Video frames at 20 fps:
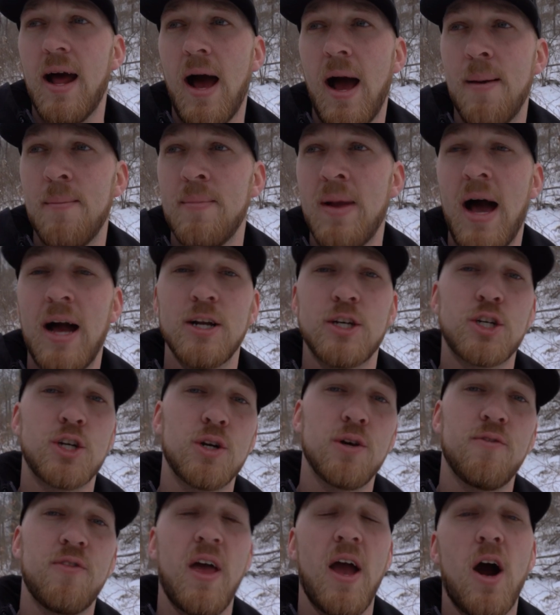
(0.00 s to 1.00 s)
I'm not sure
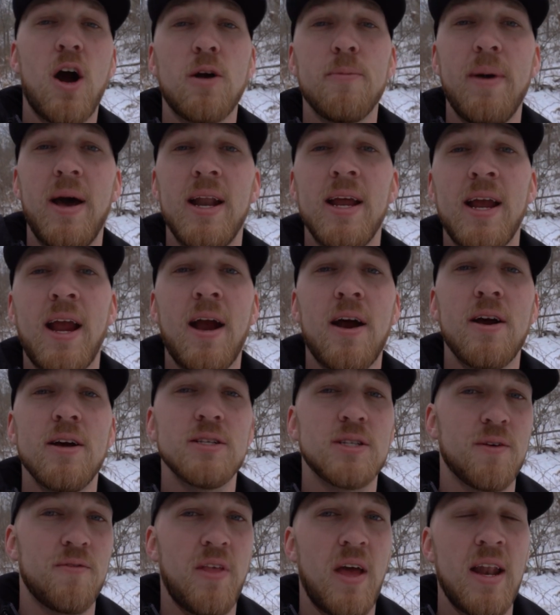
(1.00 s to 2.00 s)
if they are bedding
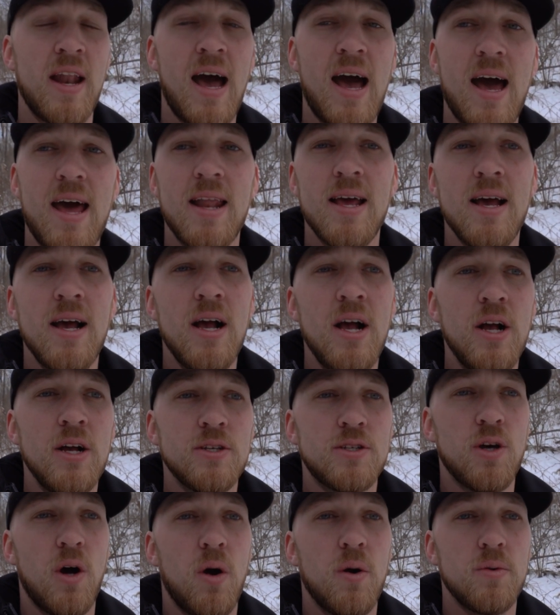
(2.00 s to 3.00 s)
areas, if they're not.
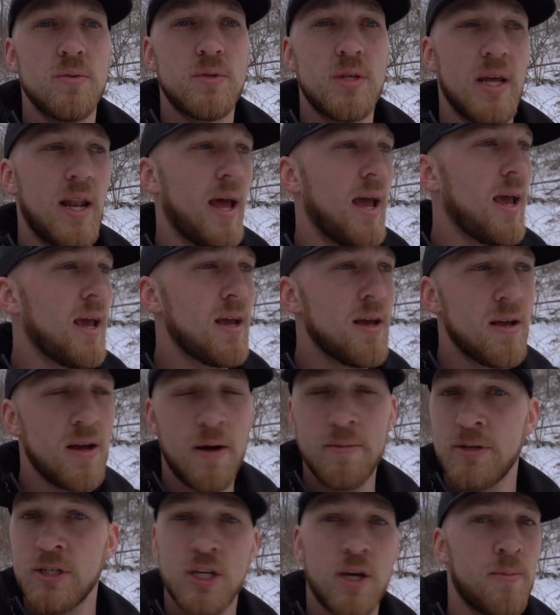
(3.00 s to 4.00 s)
So today
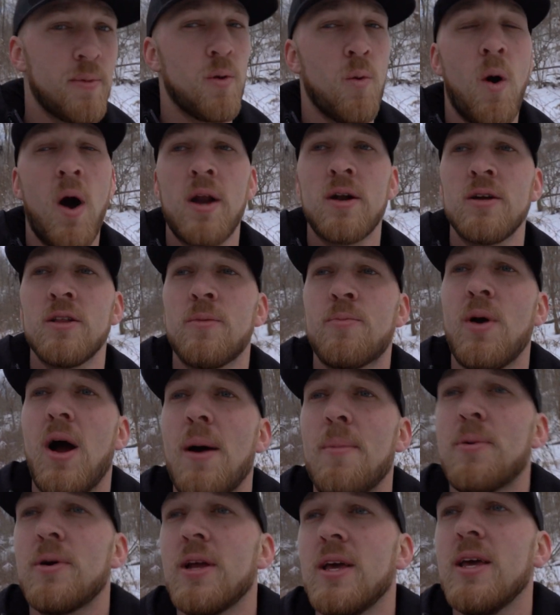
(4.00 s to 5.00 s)
I'm just gonna be wandering the
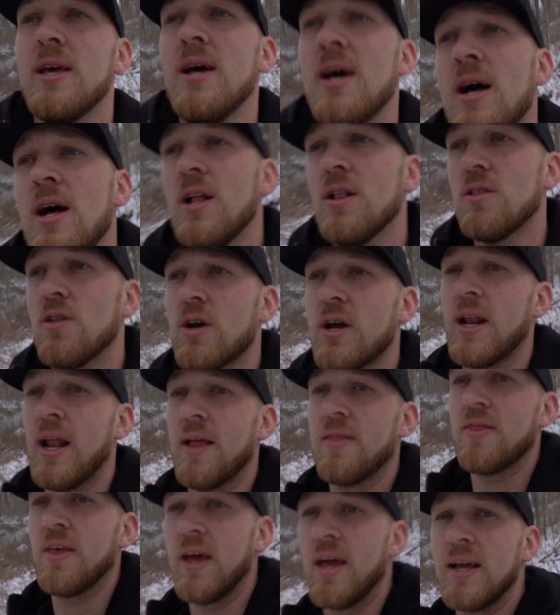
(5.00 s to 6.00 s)
property, looking
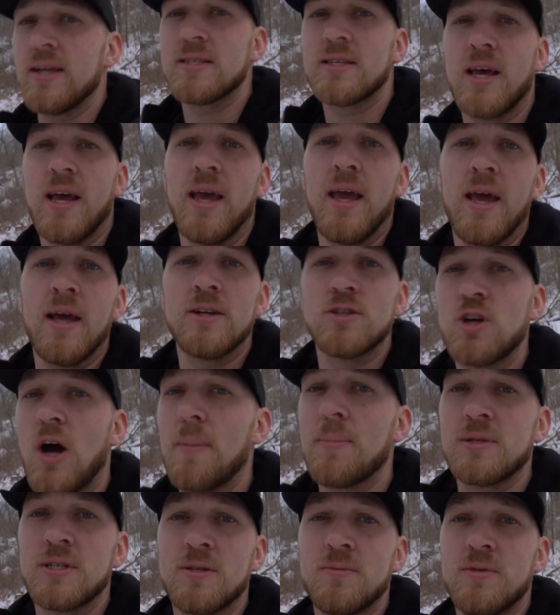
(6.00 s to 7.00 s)
at things and
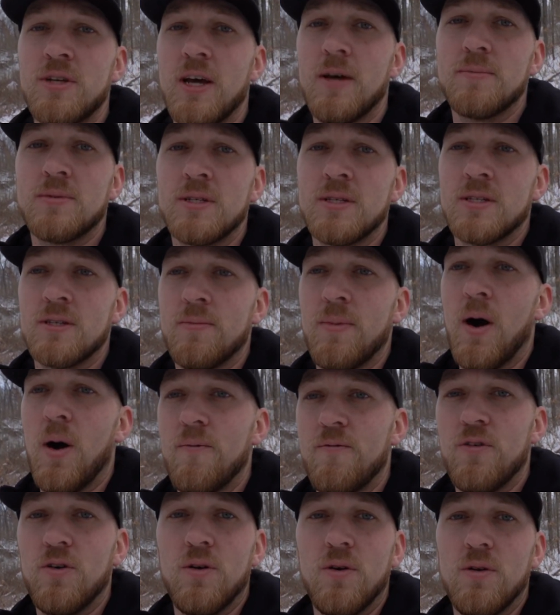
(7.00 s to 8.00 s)
dropping some tips and some
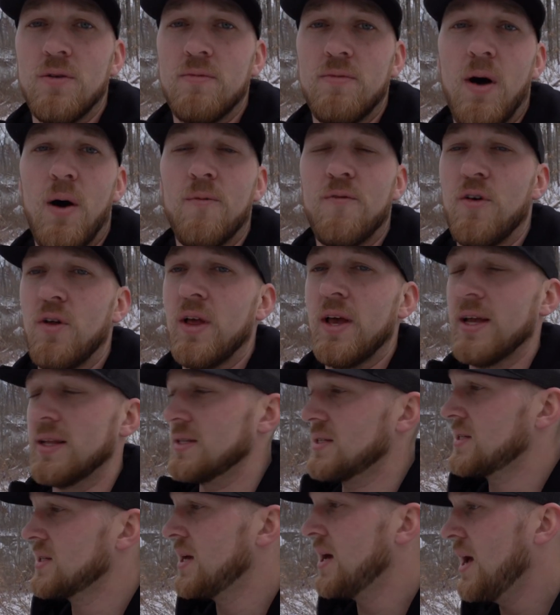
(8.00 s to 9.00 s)
helpful
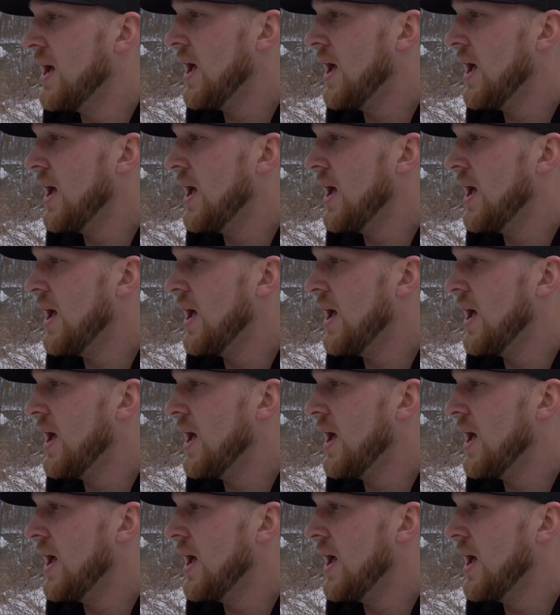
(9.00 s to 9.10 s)
hints.